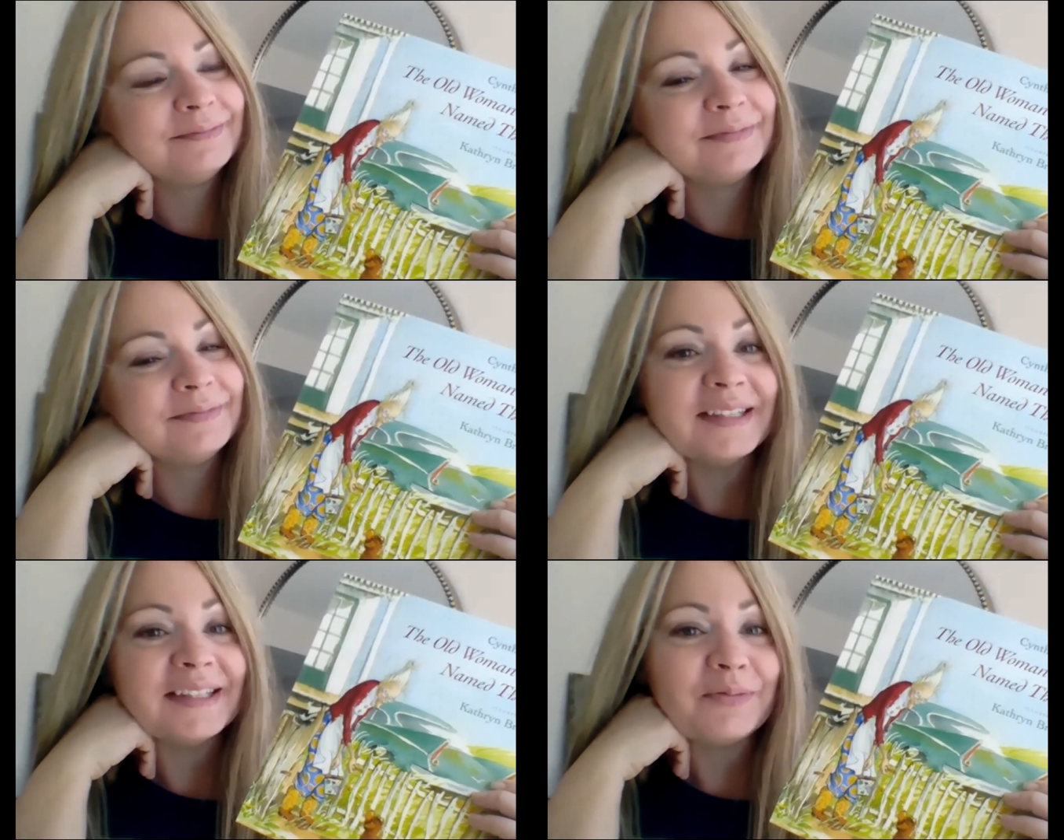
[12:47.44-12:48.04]

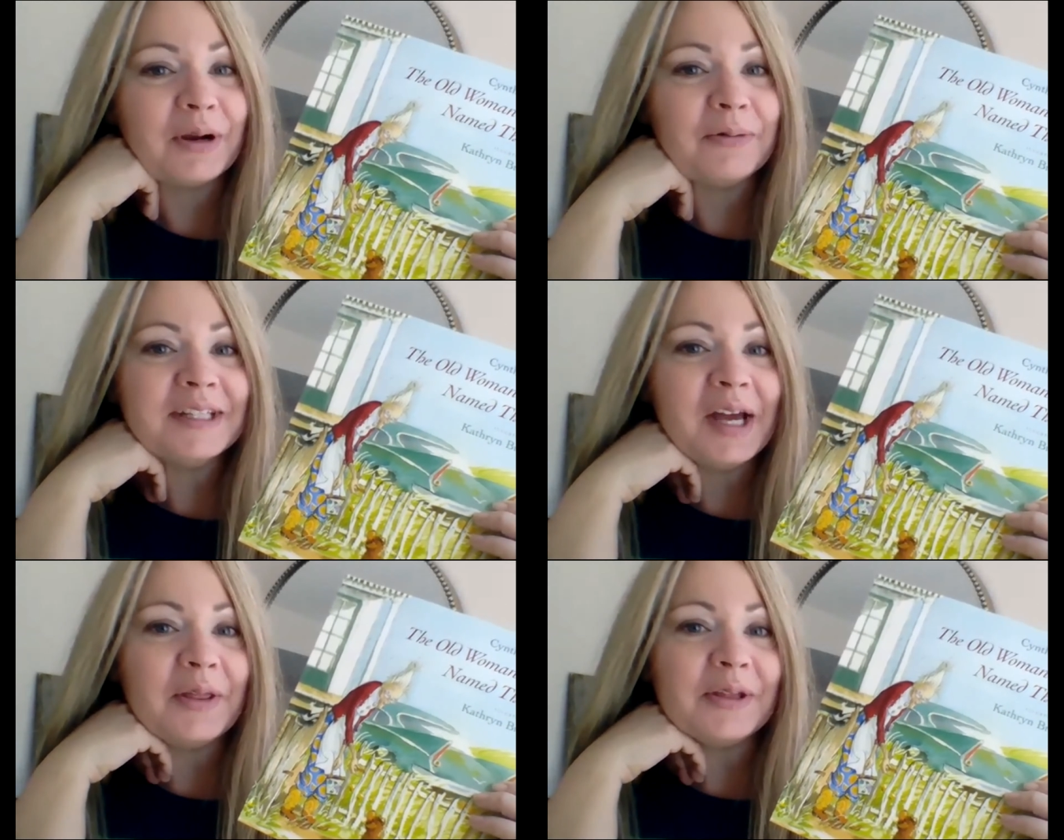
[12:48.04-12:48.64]
this is where we
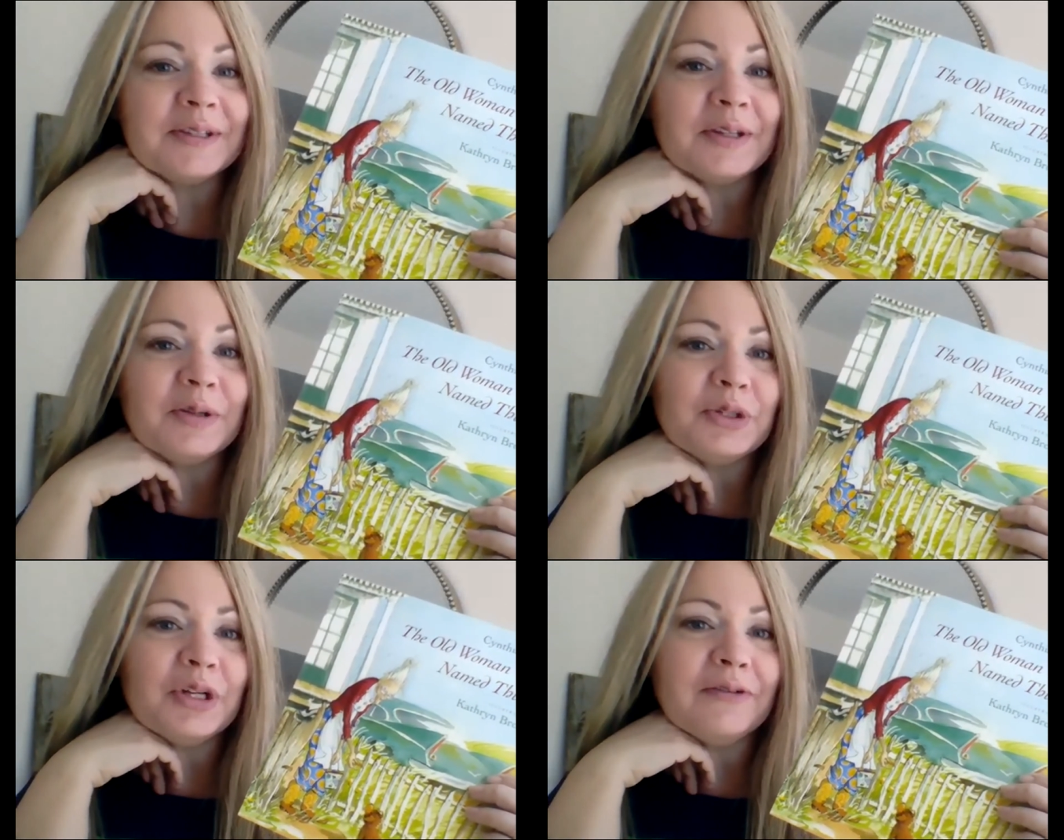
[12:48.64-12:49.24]
tell the
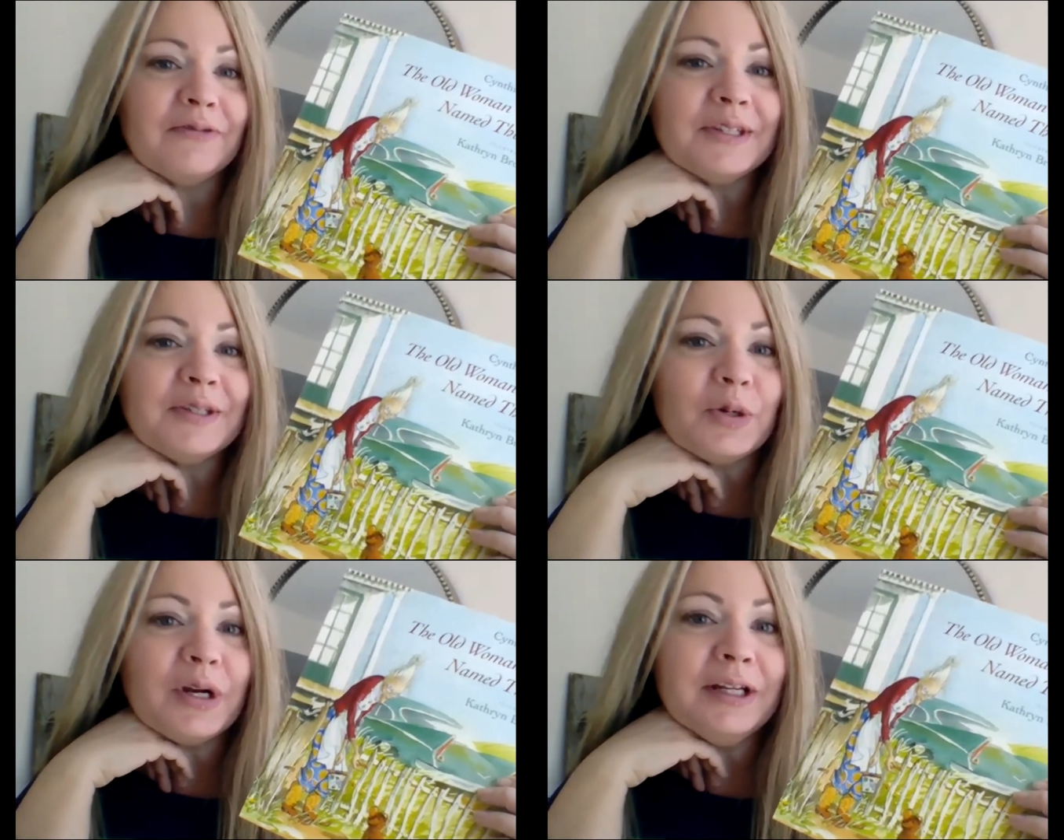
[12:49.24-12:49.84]
solution of the
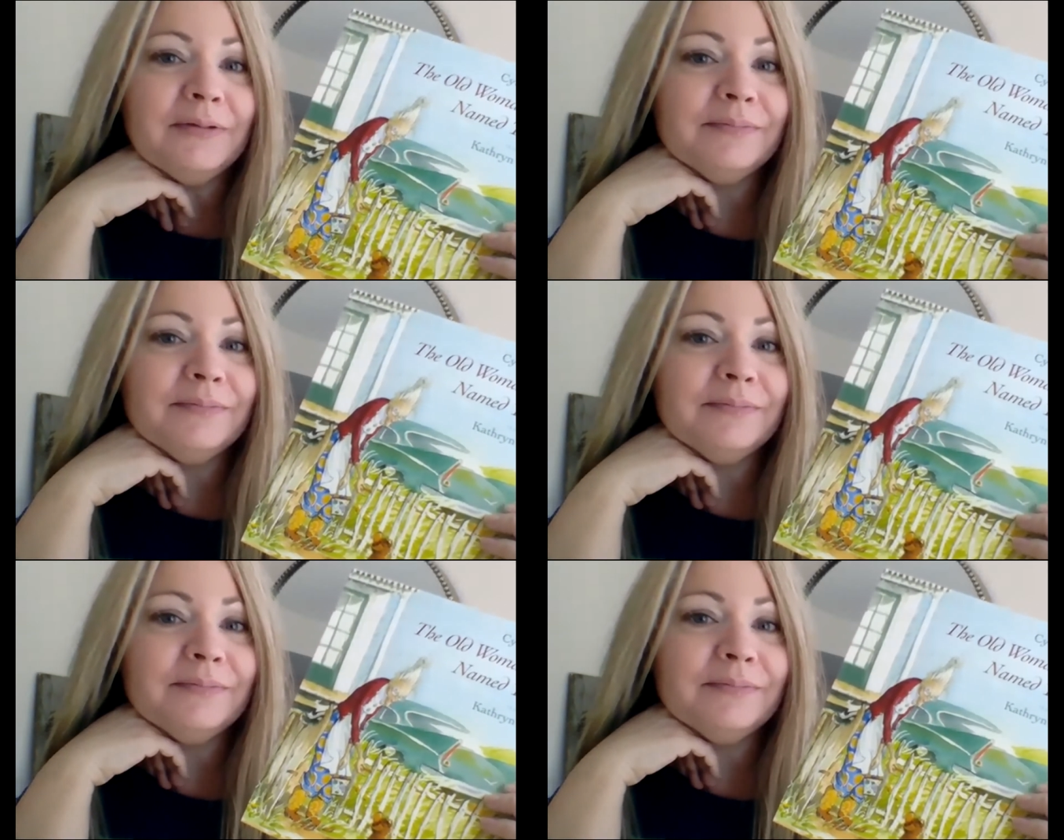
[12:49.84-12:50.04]
story.